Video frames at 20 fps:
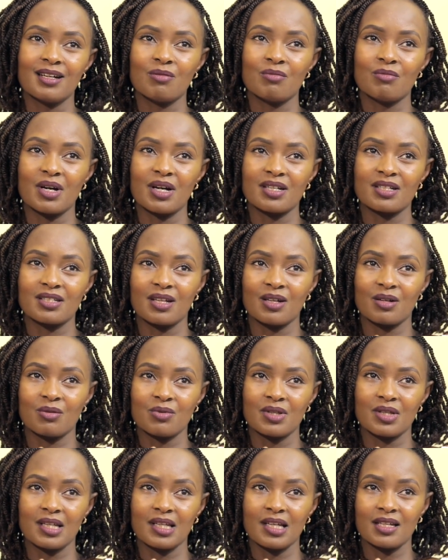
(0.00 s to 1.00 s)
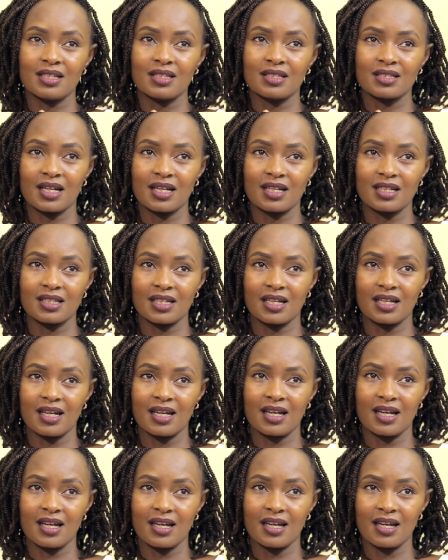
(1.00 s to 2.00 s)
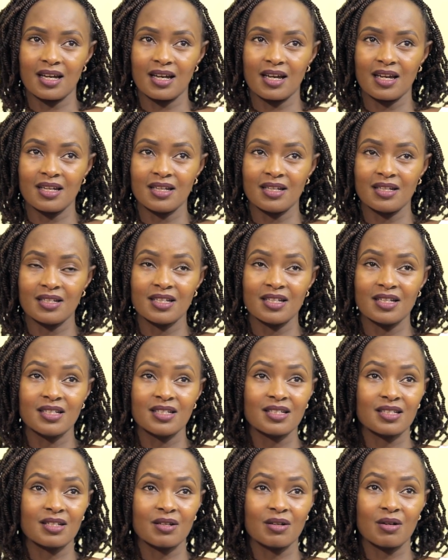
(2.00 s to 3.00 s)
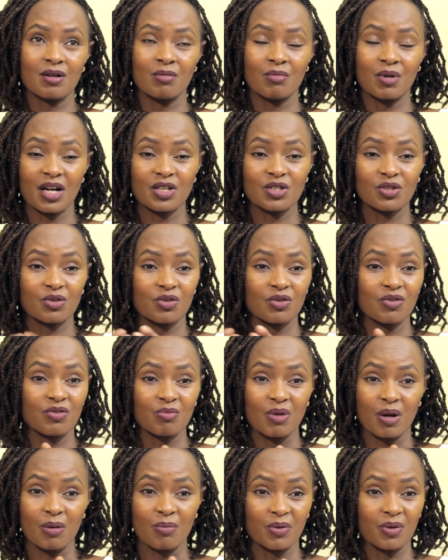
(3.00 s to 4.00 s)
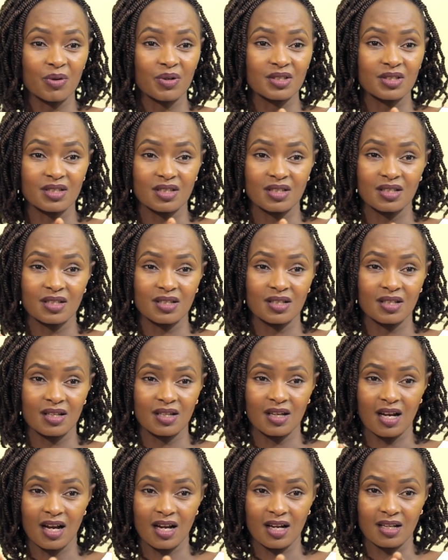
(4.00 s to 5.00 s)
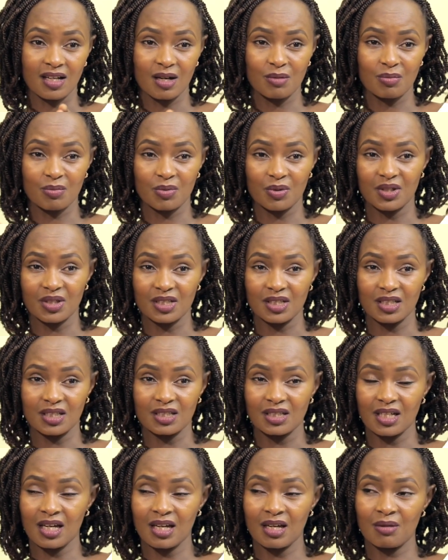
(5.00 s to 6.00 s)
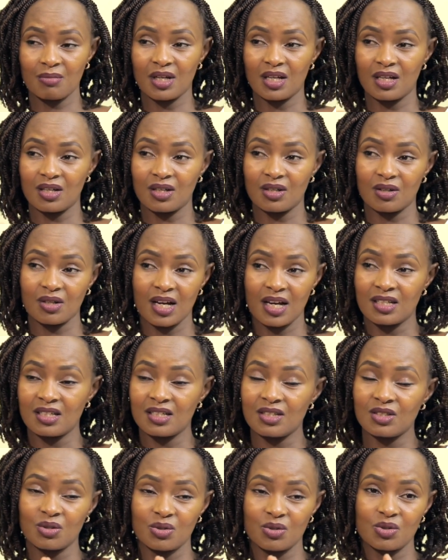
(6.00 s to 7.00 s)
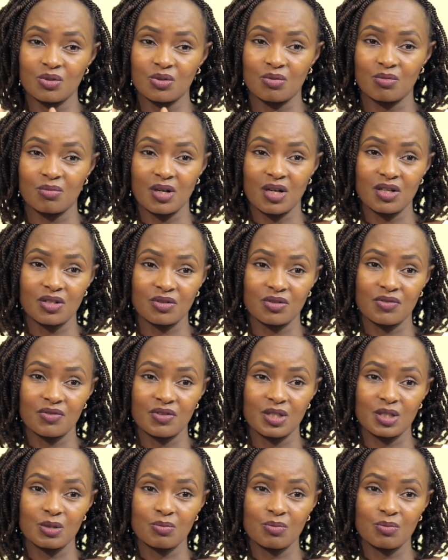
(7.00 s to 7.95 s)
But the good thing is that he didn't brush off my points at that point in time, and I didn't also brush off his